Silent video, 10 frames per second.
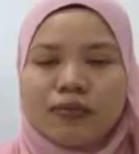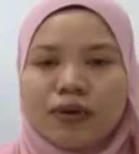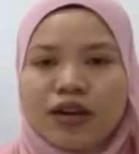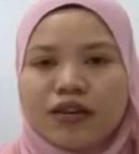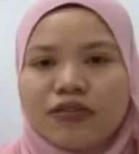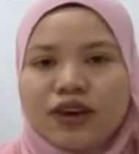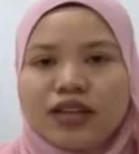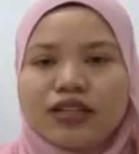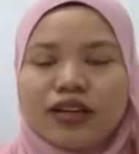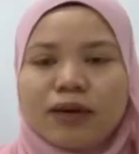may
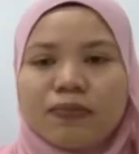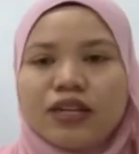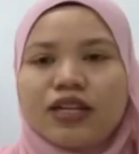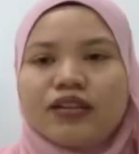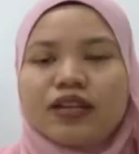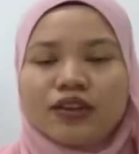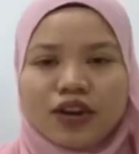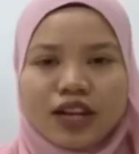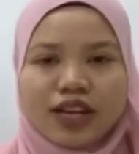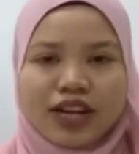affect the company's
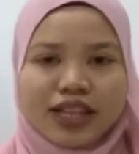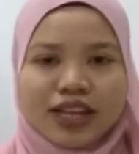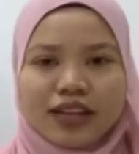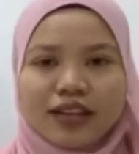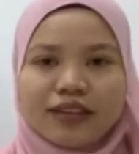credit rating.